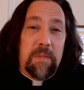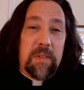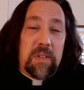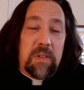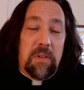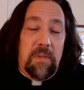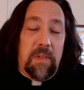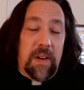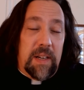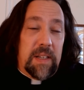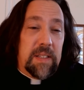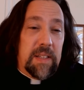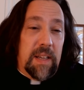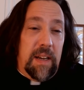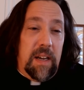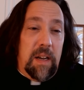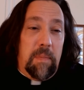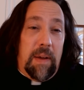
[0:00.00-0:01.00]
So we're very
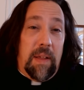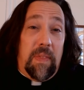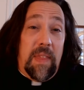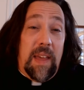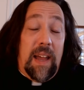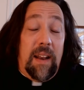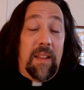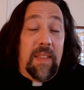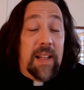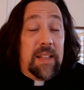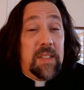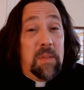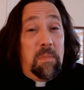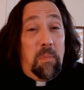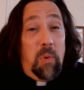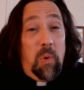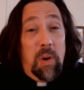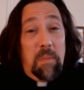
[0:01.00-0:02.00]
excited about that, and that's
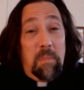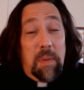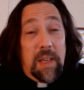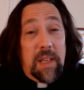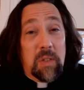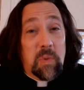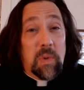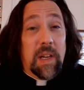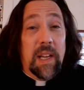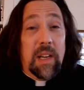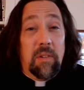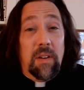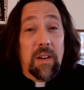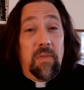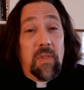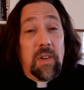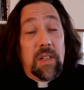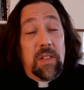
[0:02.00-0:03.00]
important because we're getting
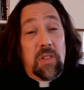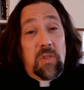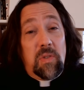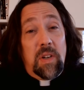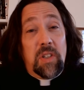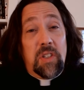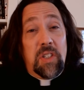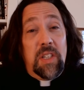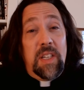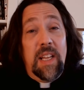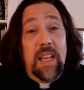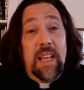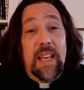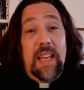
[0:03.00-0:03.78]
ready for construction,